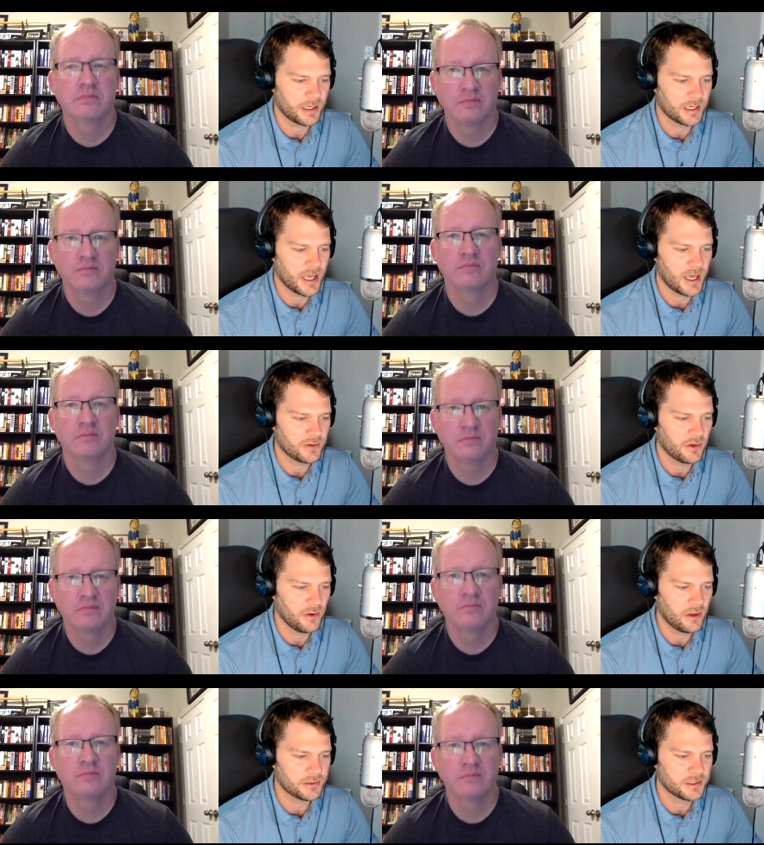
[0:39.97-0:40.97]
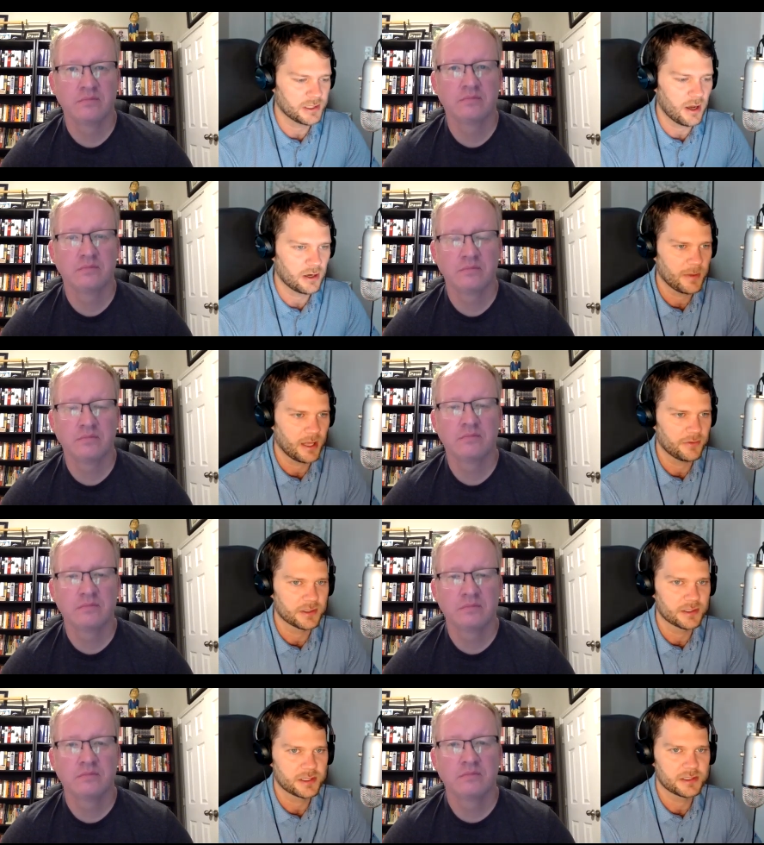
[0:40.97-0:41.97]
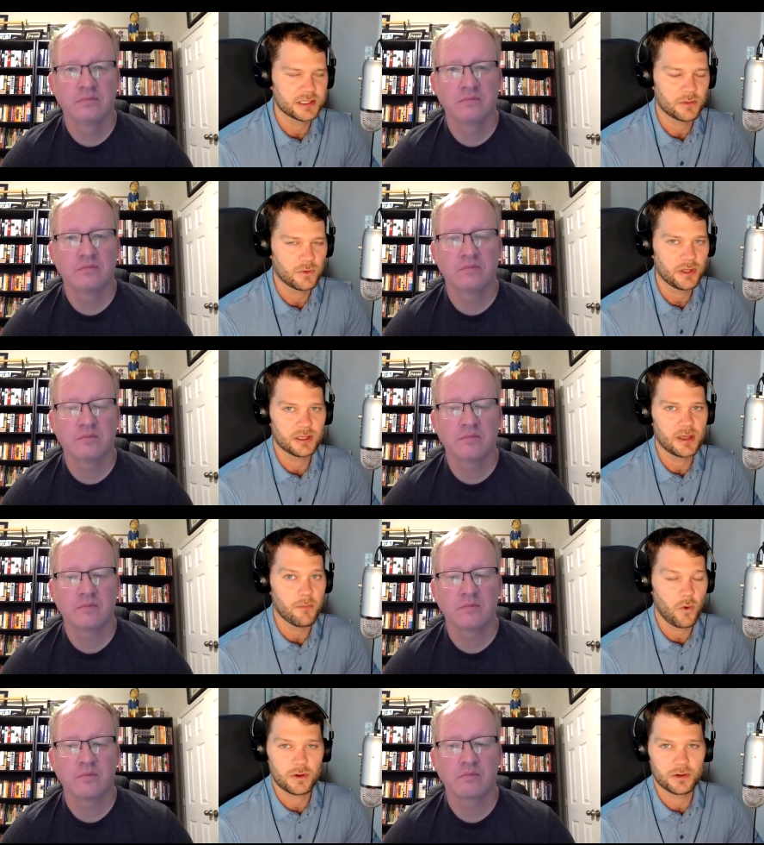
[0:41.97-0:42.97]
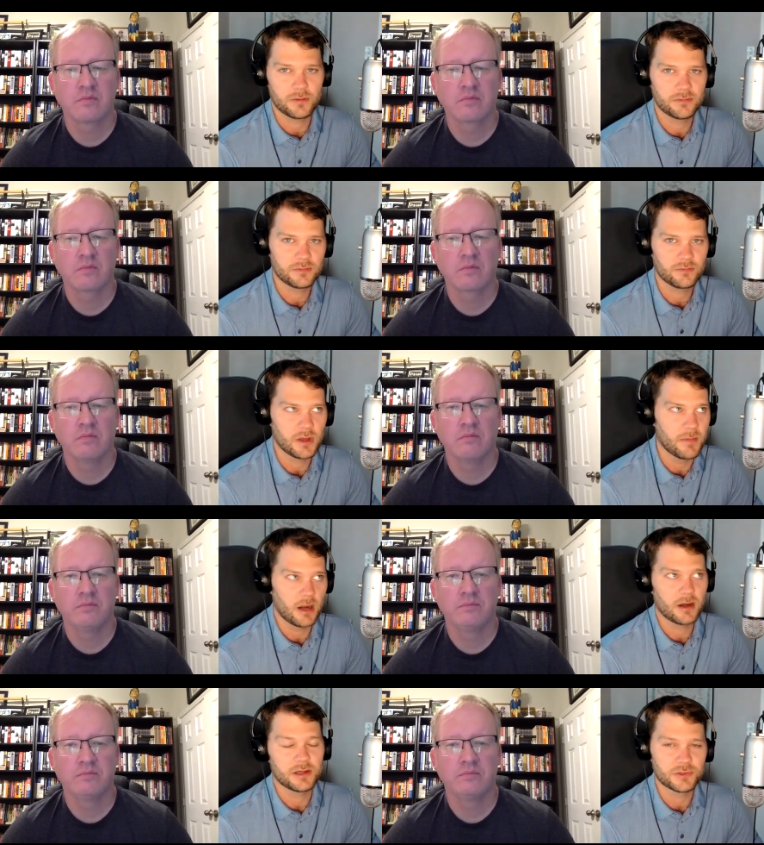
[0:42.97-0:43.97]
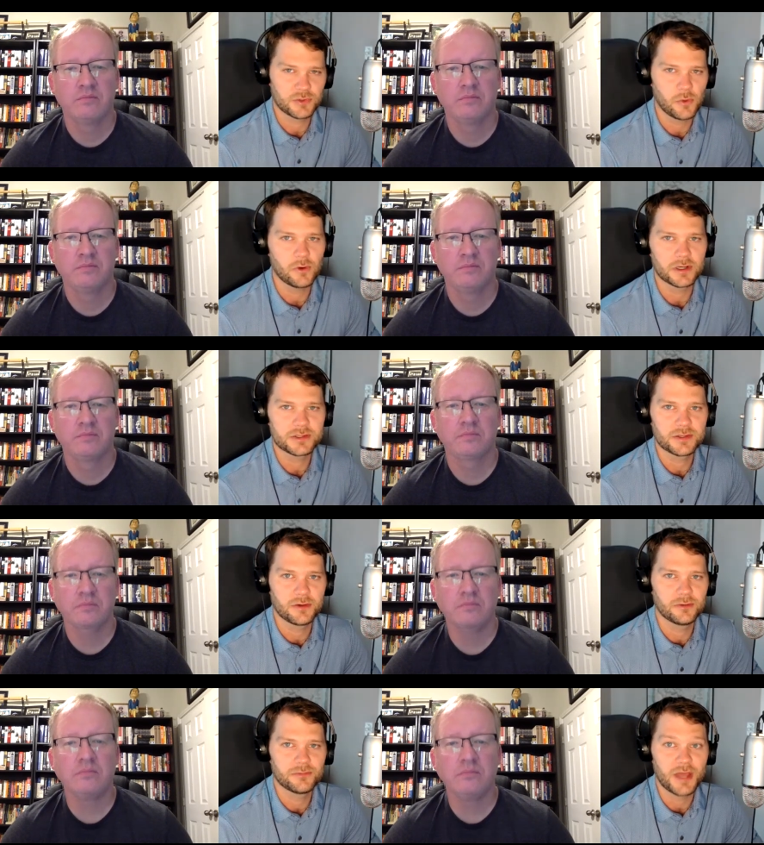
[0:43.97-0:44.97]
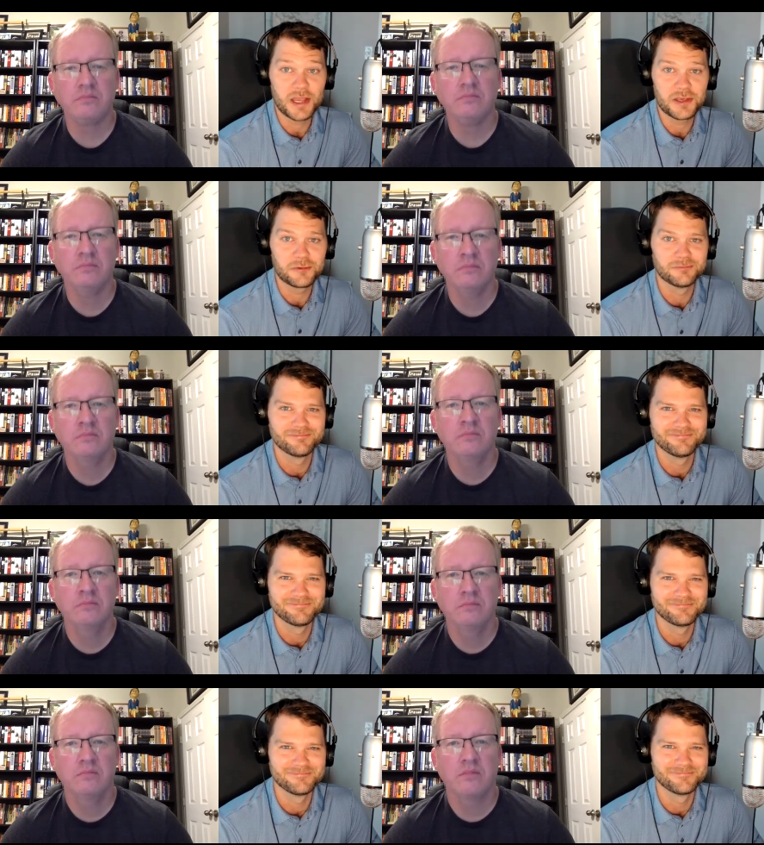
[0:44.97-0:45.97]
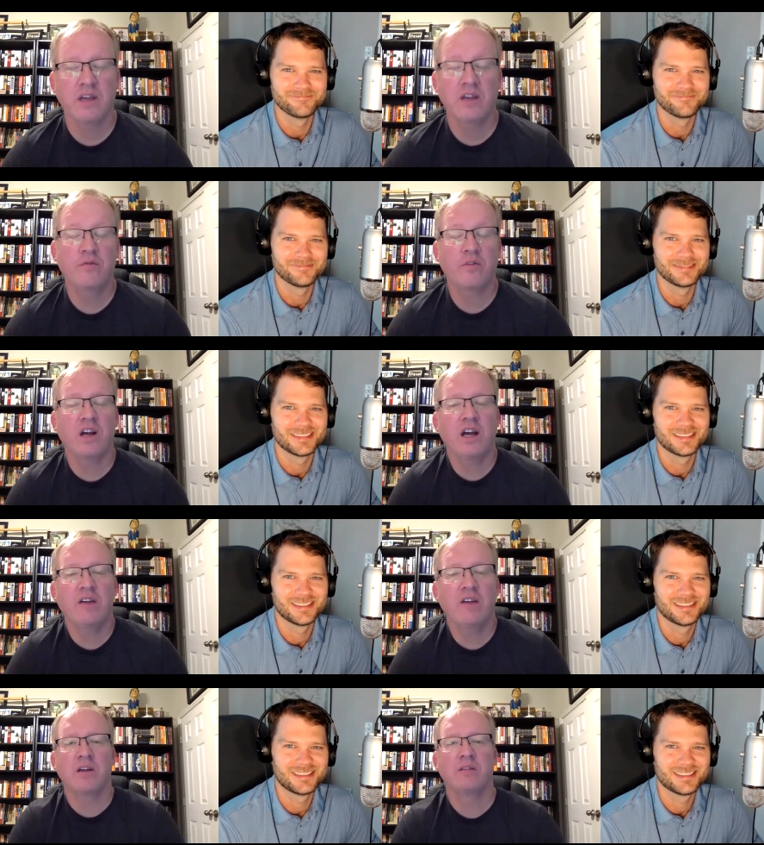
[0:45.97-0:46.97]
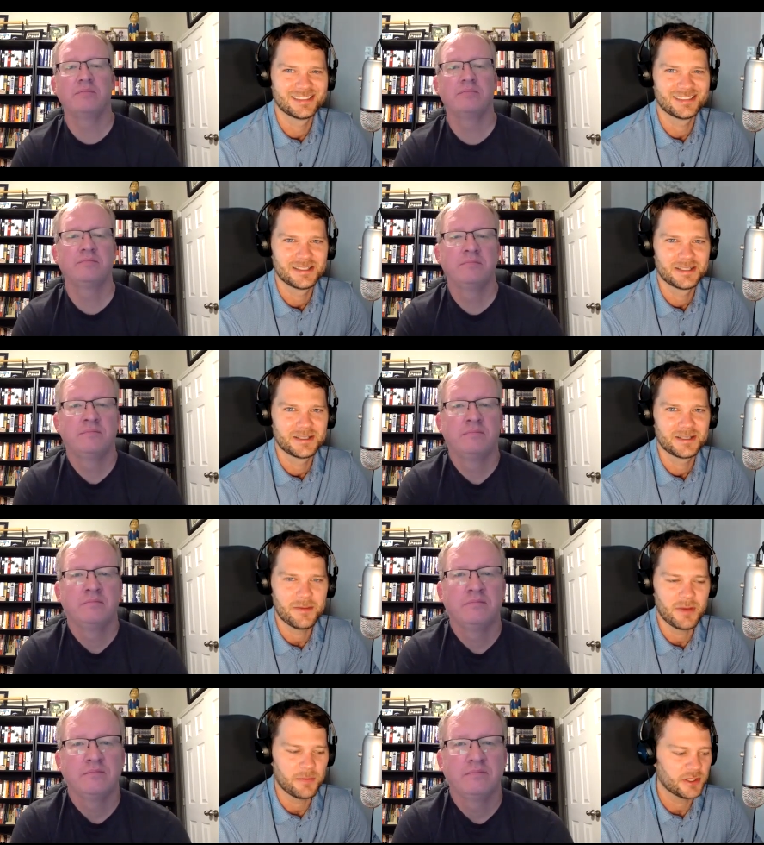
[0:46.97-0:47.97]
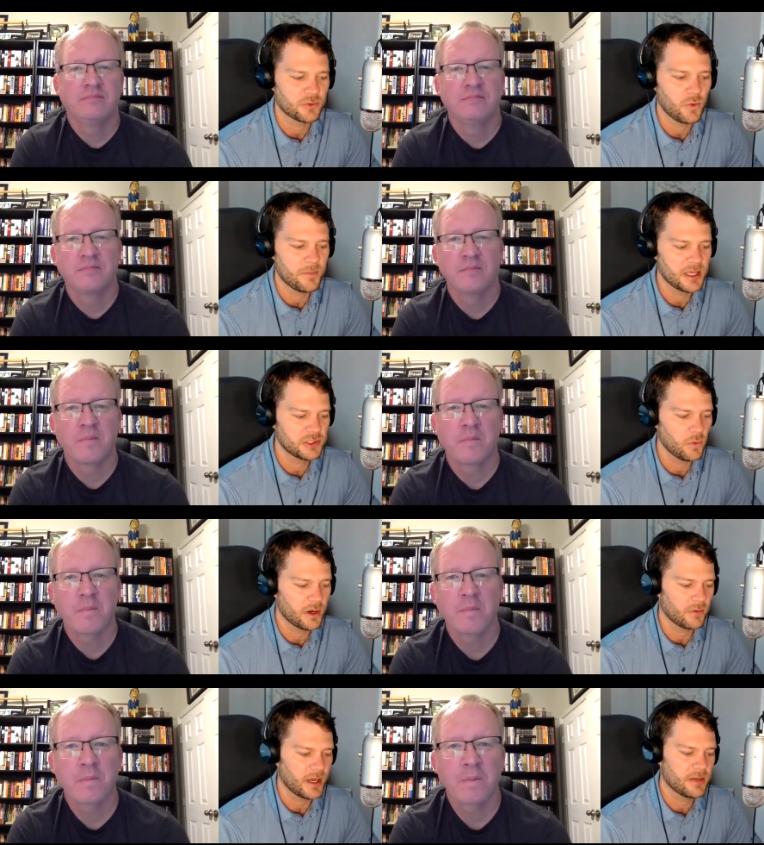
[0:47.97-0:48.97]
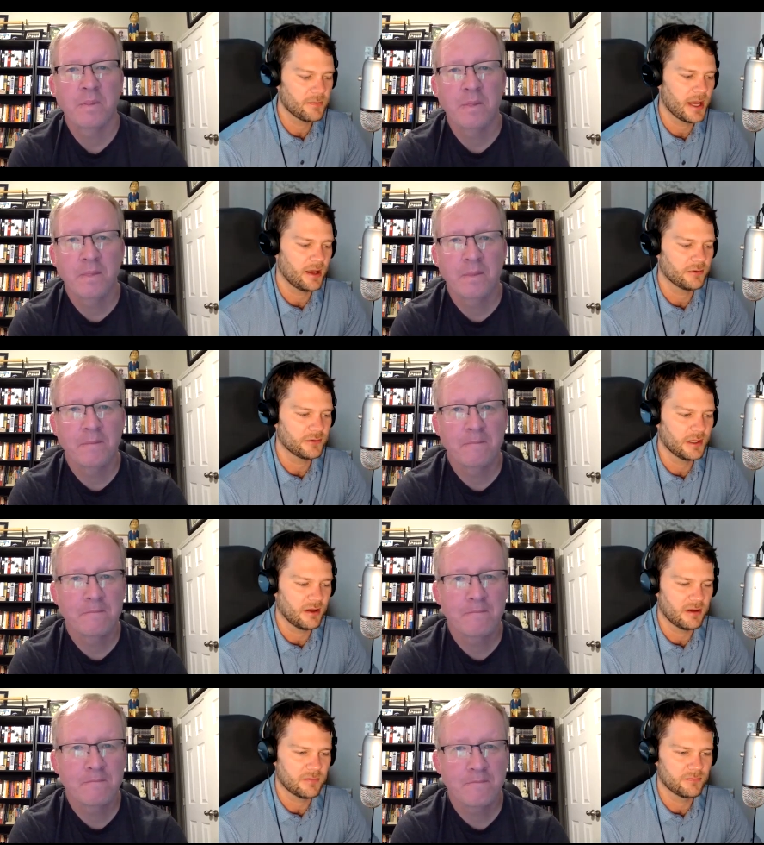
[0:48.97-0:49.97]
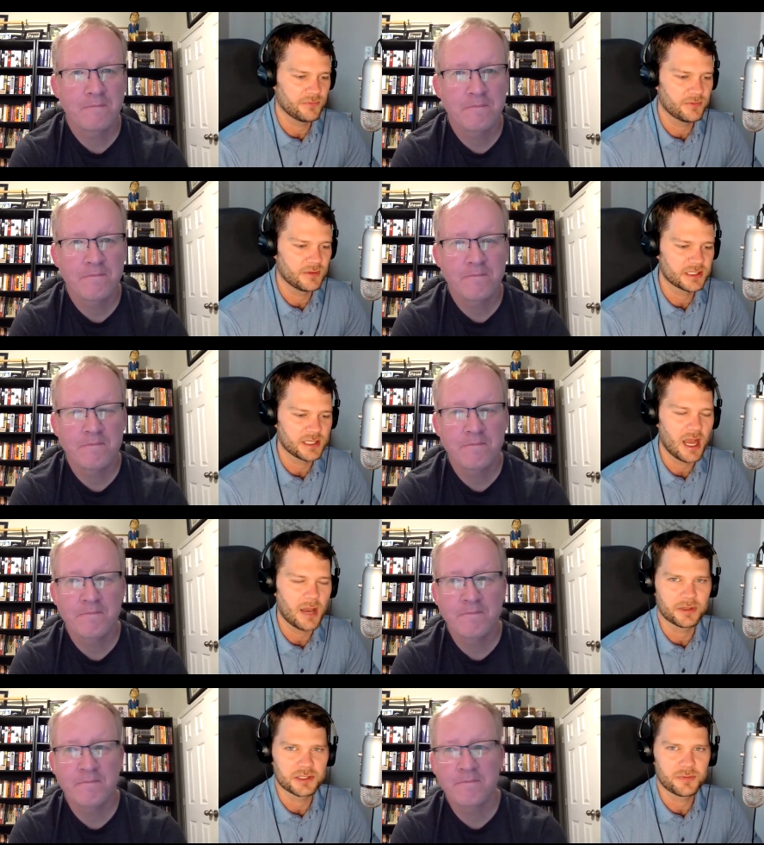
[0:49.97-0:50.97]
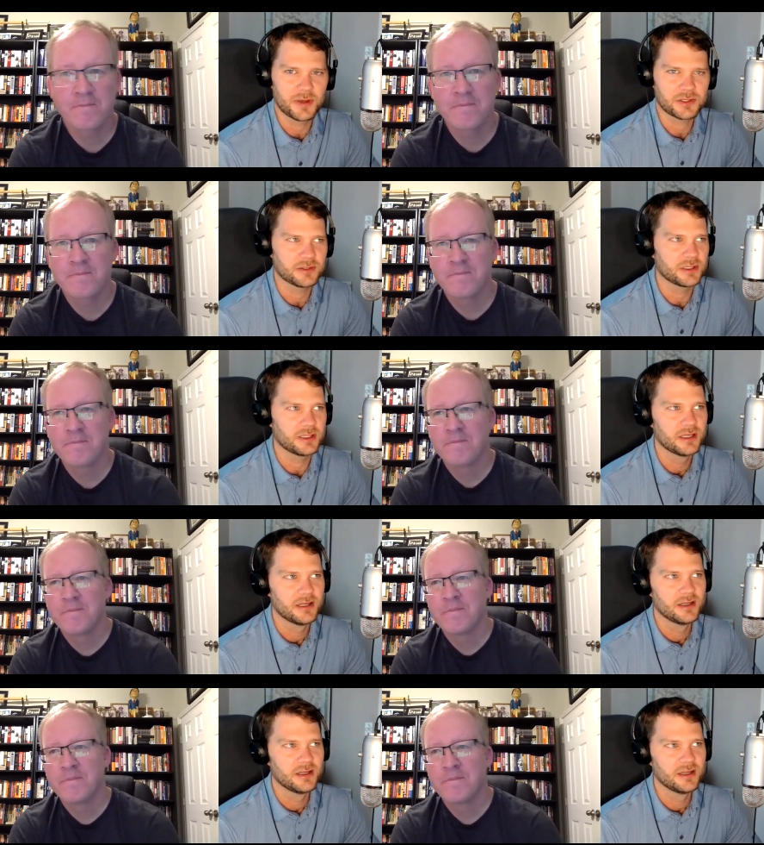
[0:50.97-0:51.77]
Speaker 1: I can have you on to talk about this because it's a really important American story. So, thank you.
Speaker 2: Thank you for having me.
Speaker 1: Yeah, my pleasure. What made you want to write about um, this topic, especially